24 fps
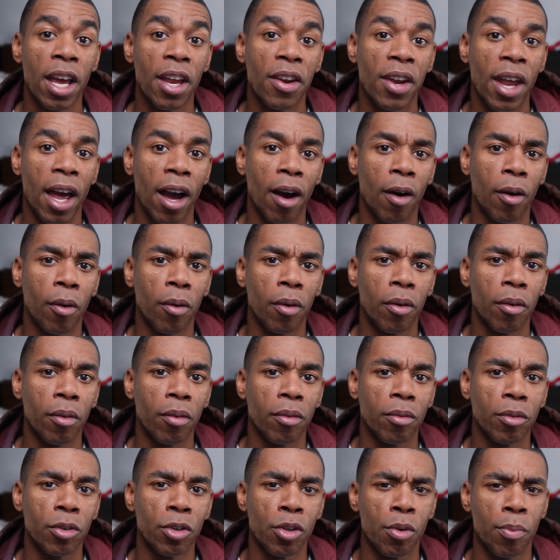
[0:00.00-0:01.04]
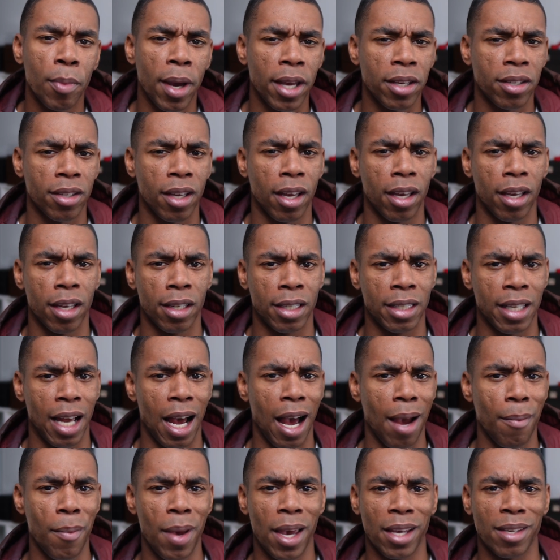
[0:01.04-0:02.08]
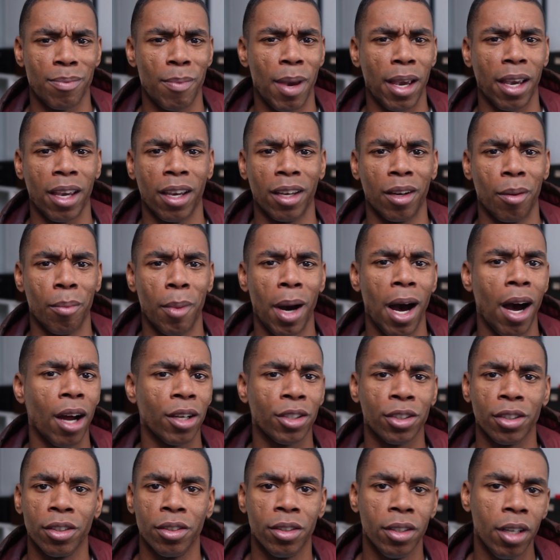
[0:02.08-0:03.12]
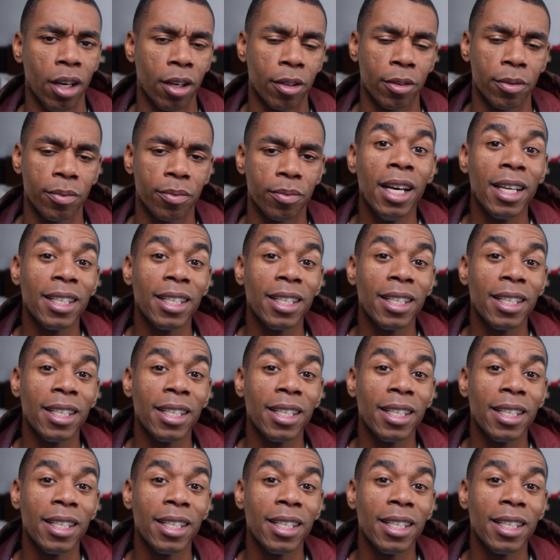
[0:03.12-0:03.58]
Now, you may say, is Timex making an homage? No.